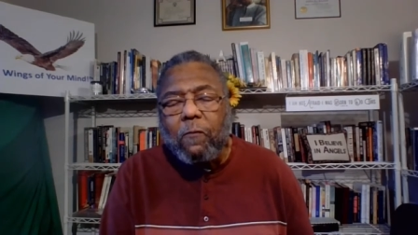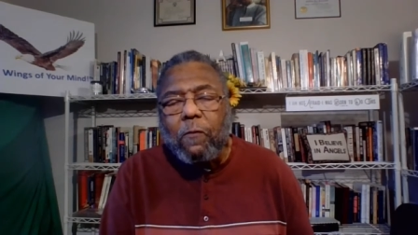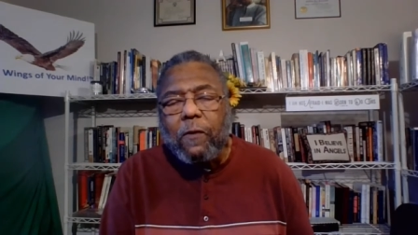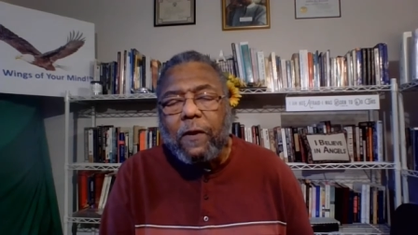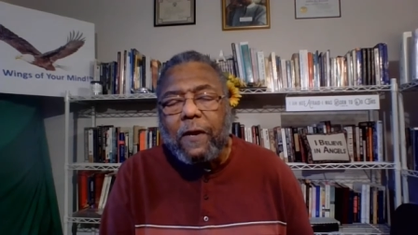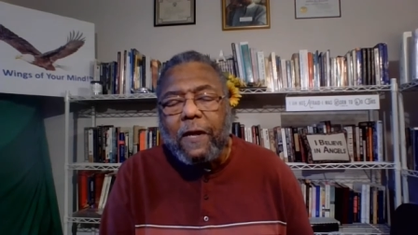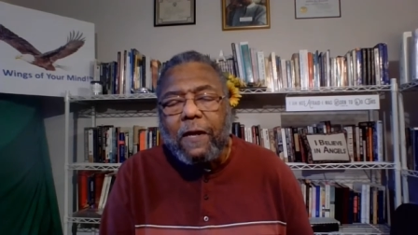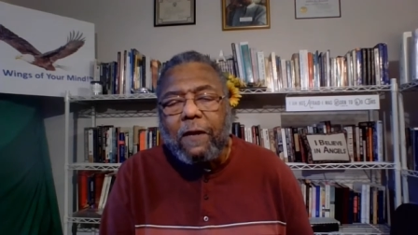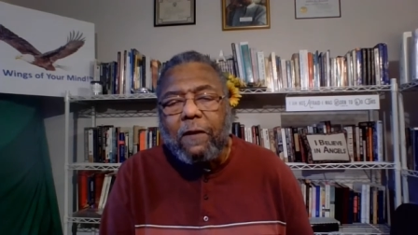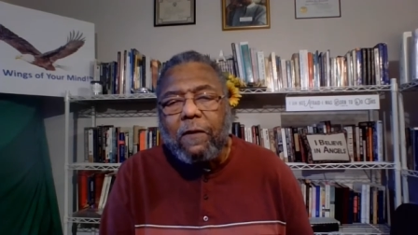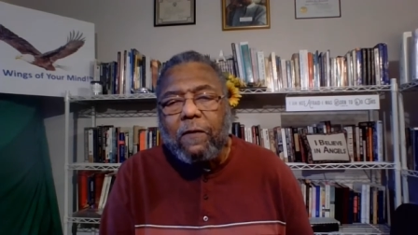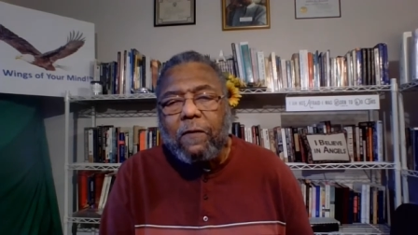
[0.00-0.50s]
when
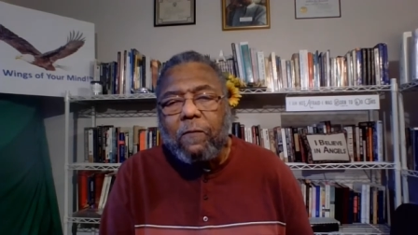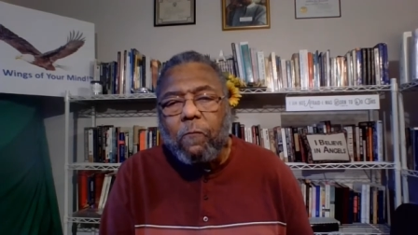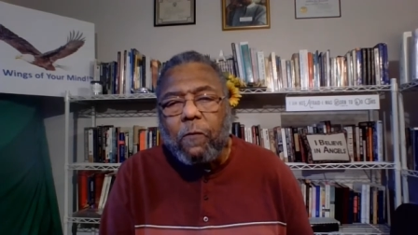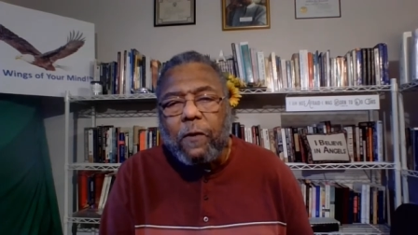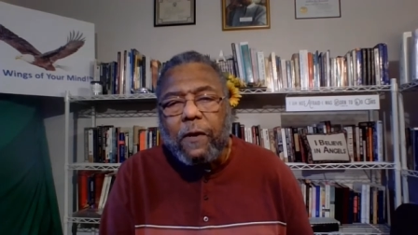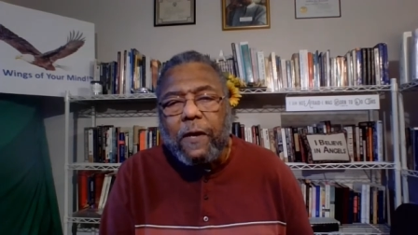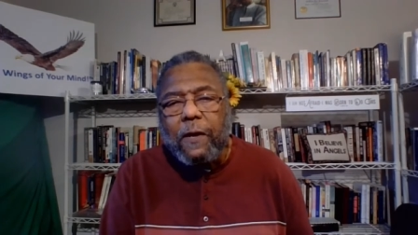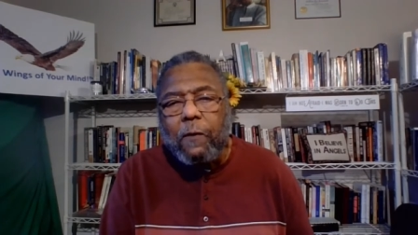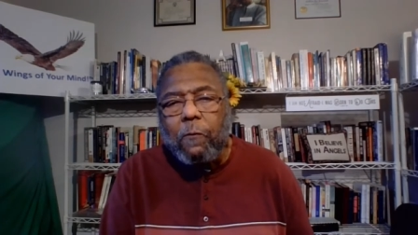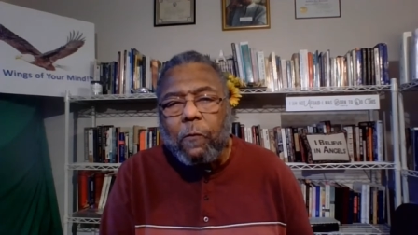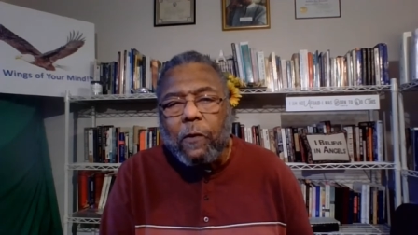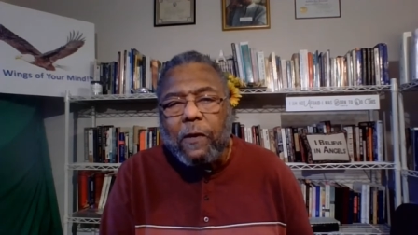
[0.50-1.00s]

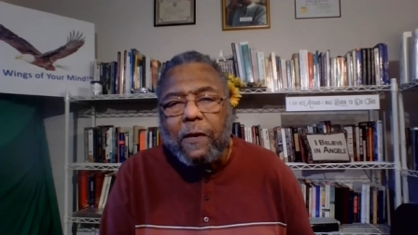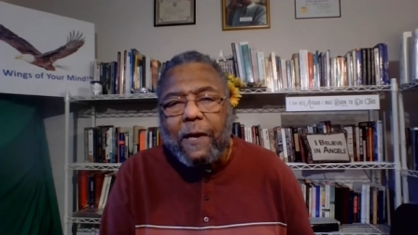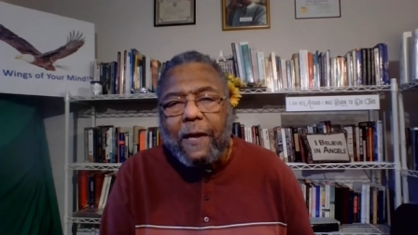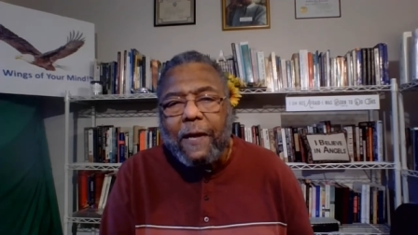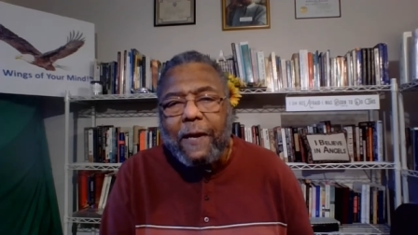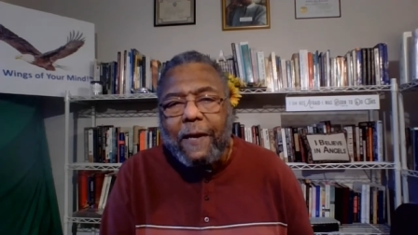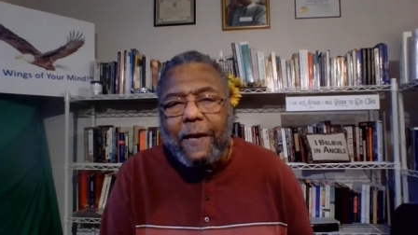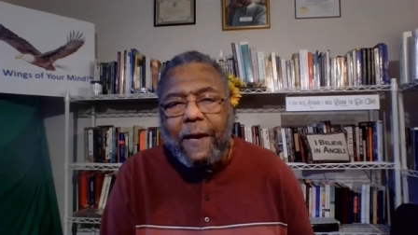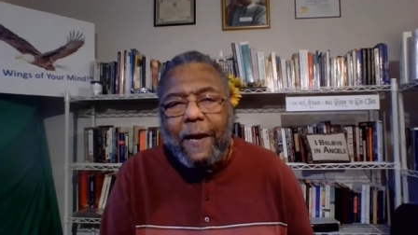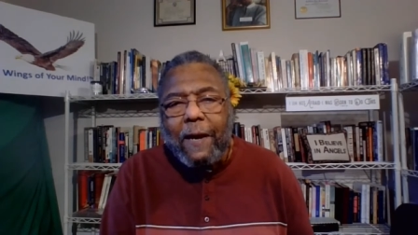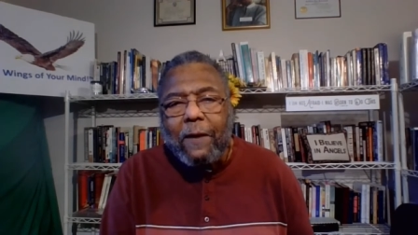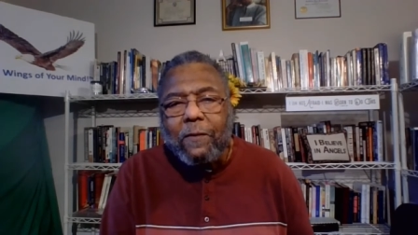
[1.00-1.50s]
he would
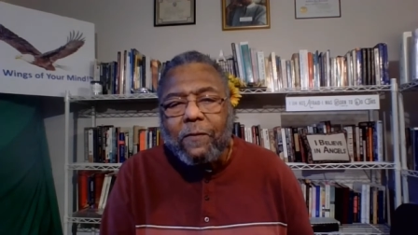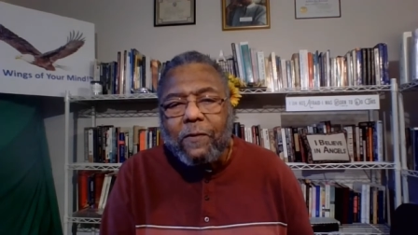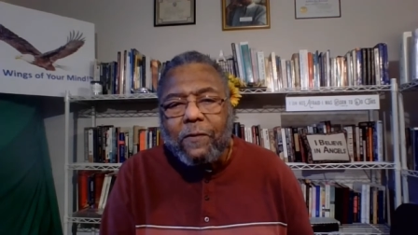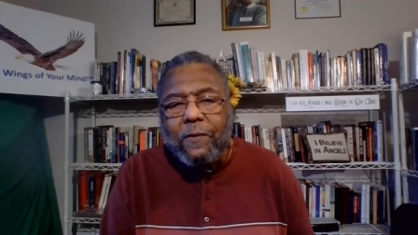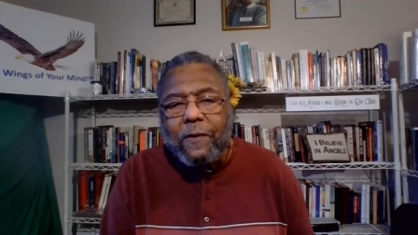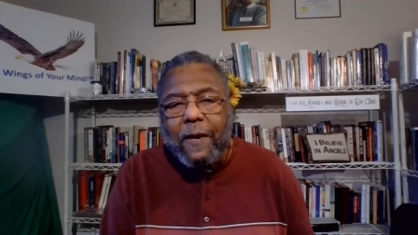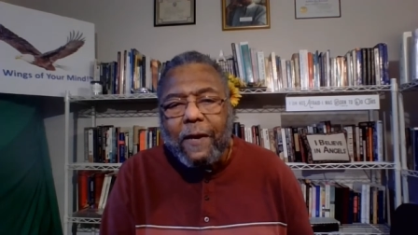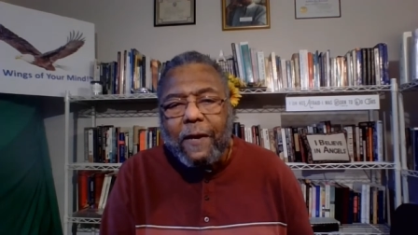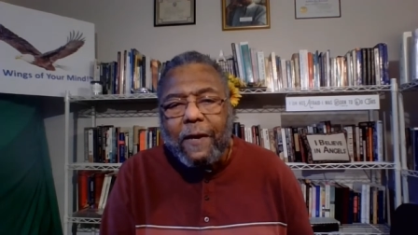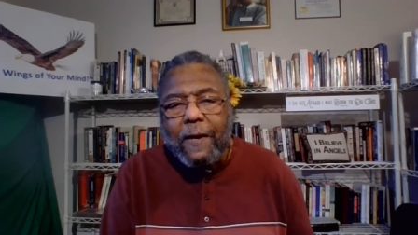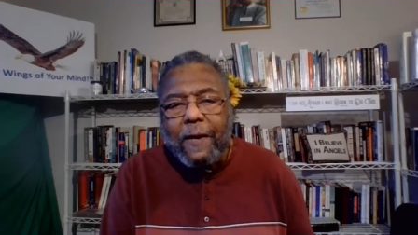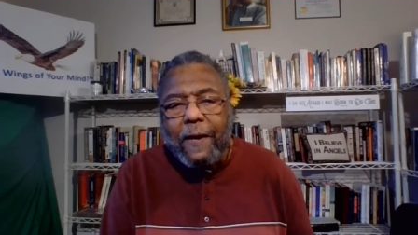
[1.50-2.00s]
lay down to
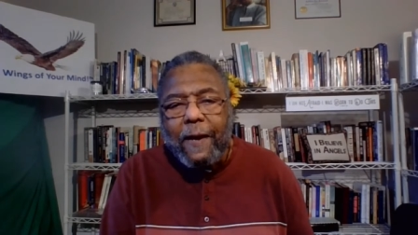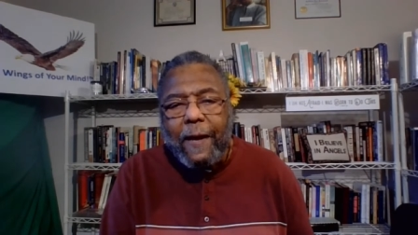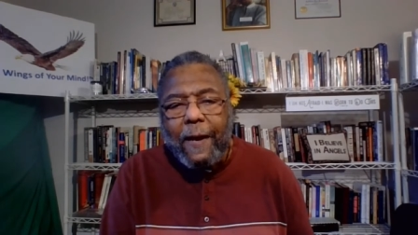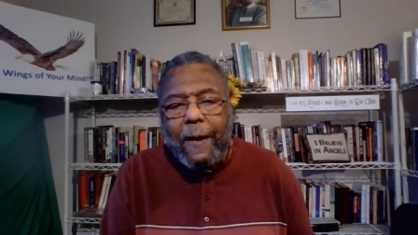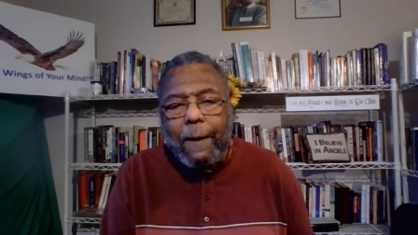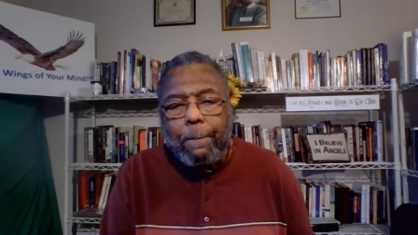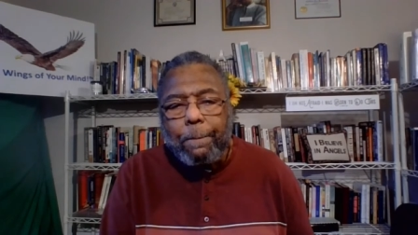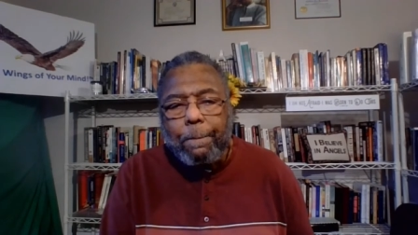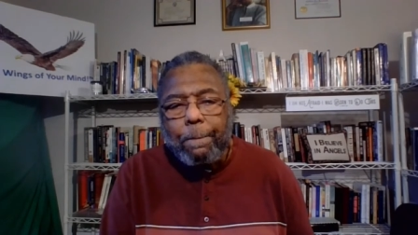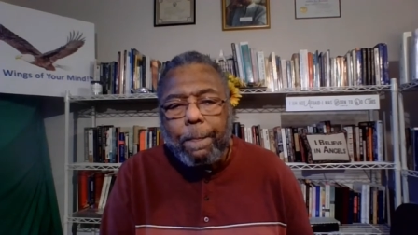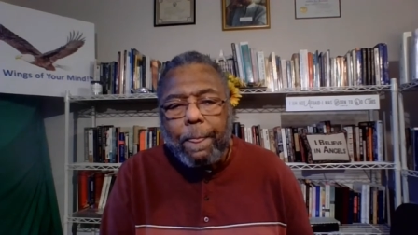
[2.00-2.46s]
take a nap.